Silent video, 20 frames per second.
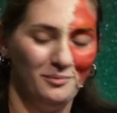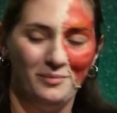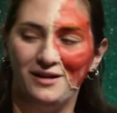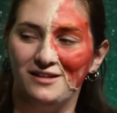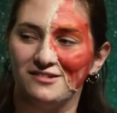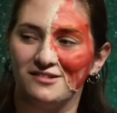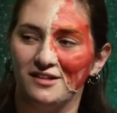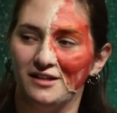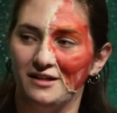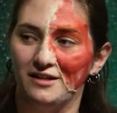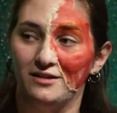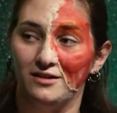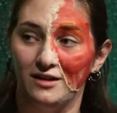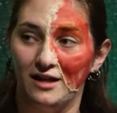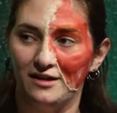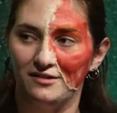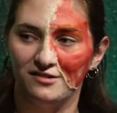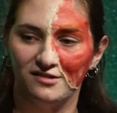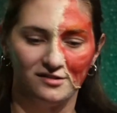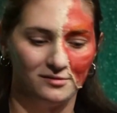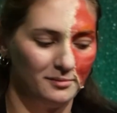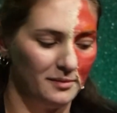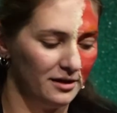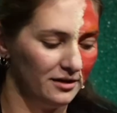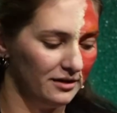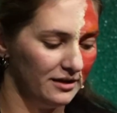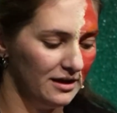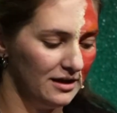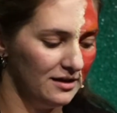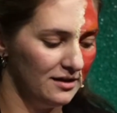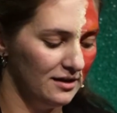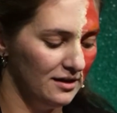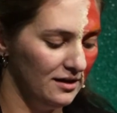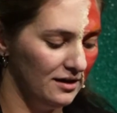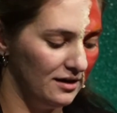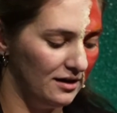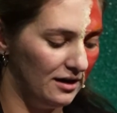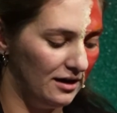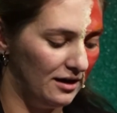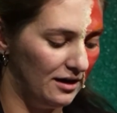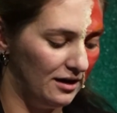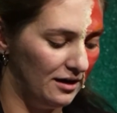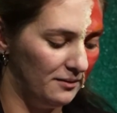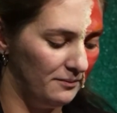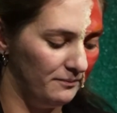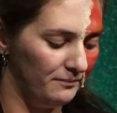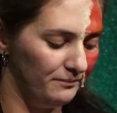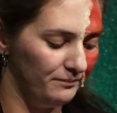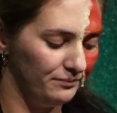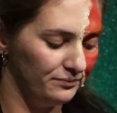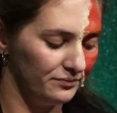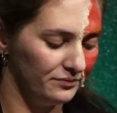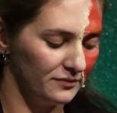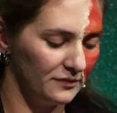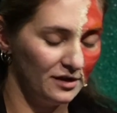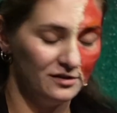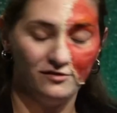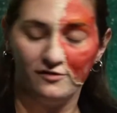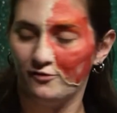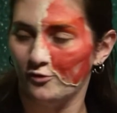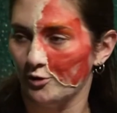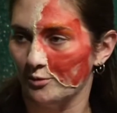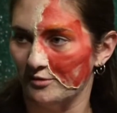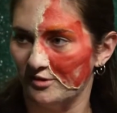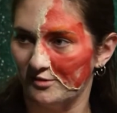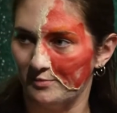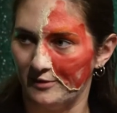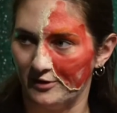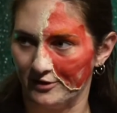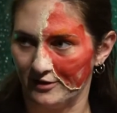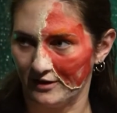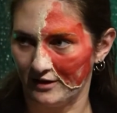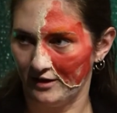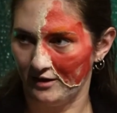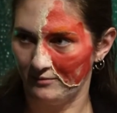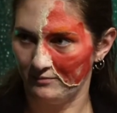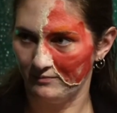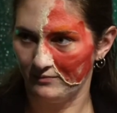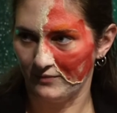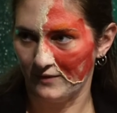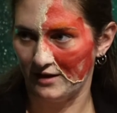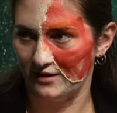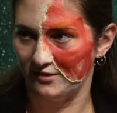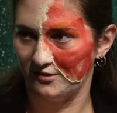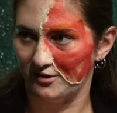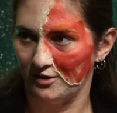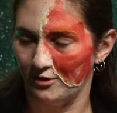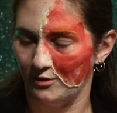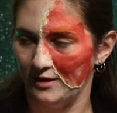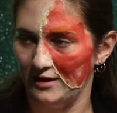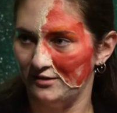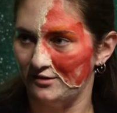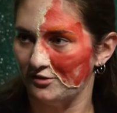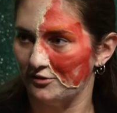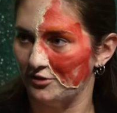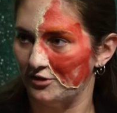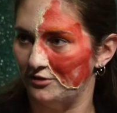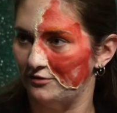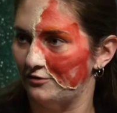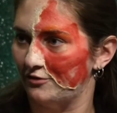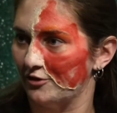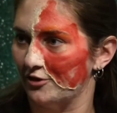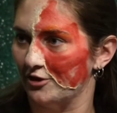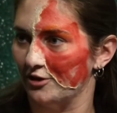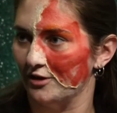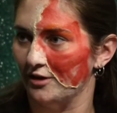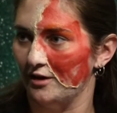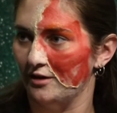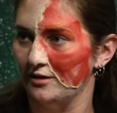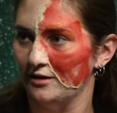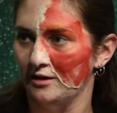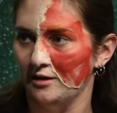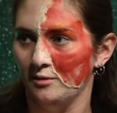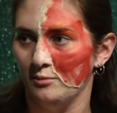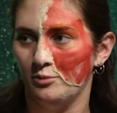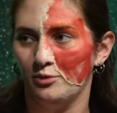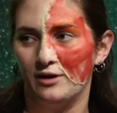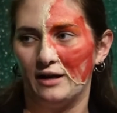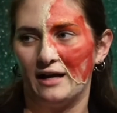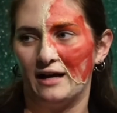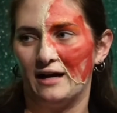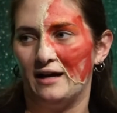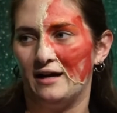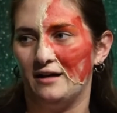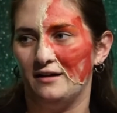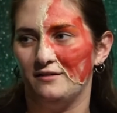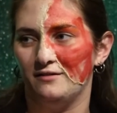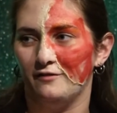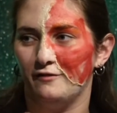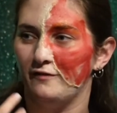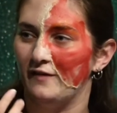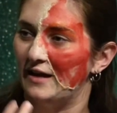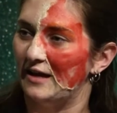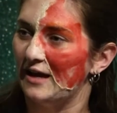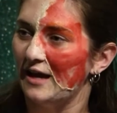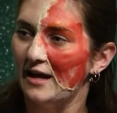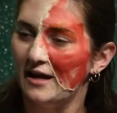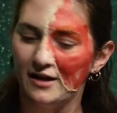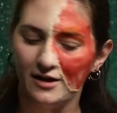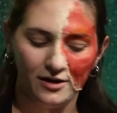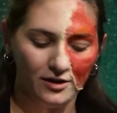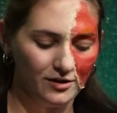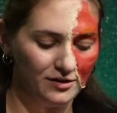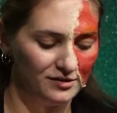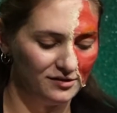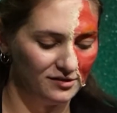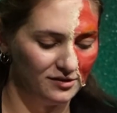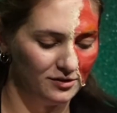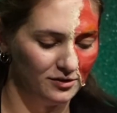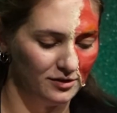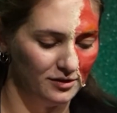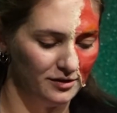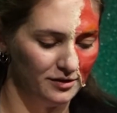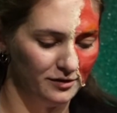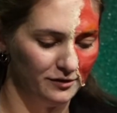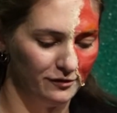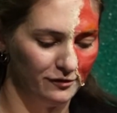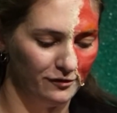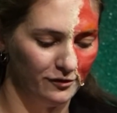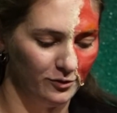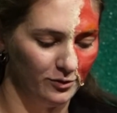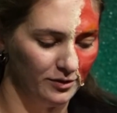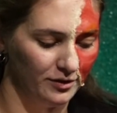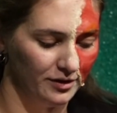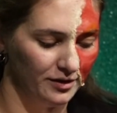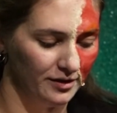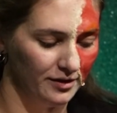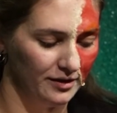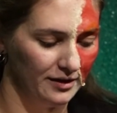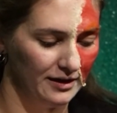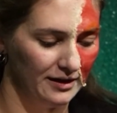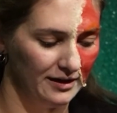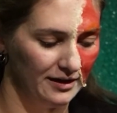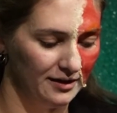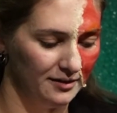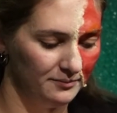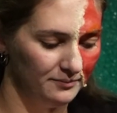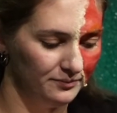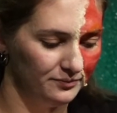basically a less smelly um, form of spirit gum. And so it's good for putting on fake hair, it's good for uh,